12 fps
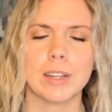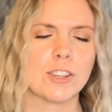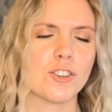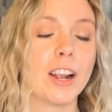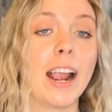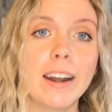
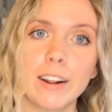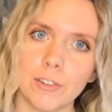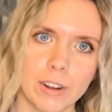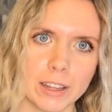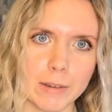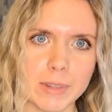circadian
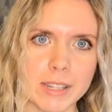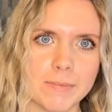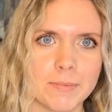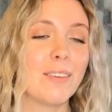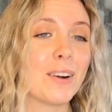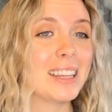rhythms.
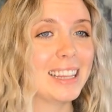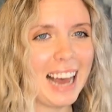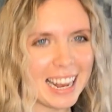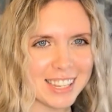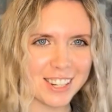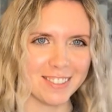Now our
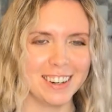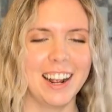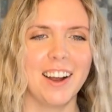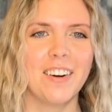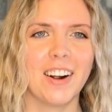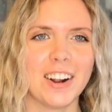last
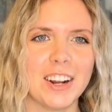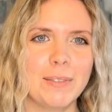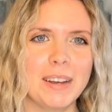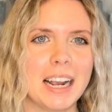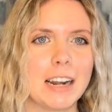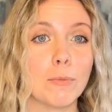trio are going to
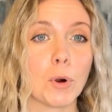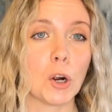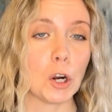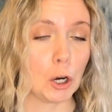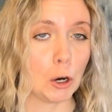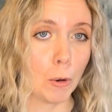be kind of more
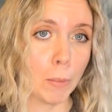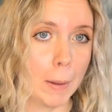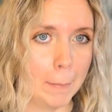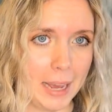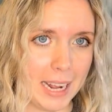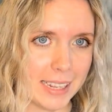
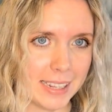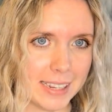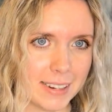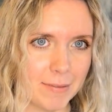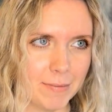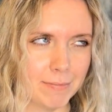herb-based.